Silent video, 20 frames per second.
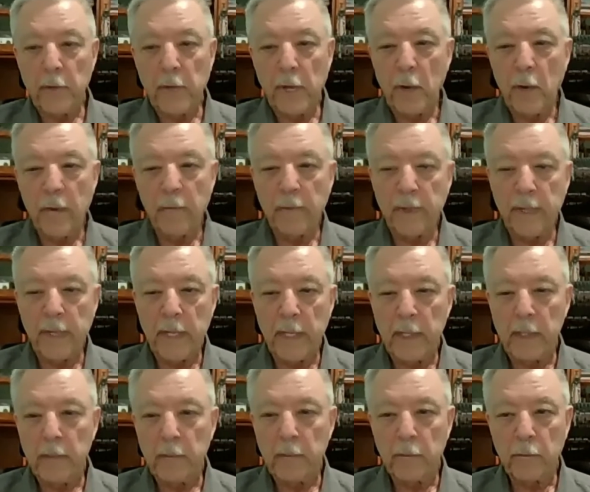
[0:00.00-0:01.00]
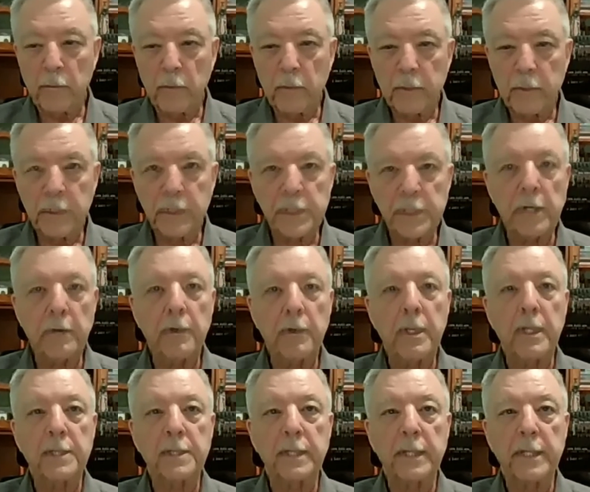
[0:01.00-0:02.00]
don't know of any
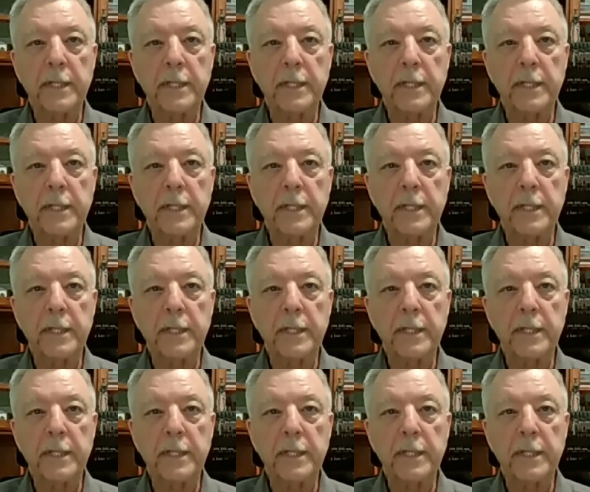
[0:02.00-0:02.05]
serious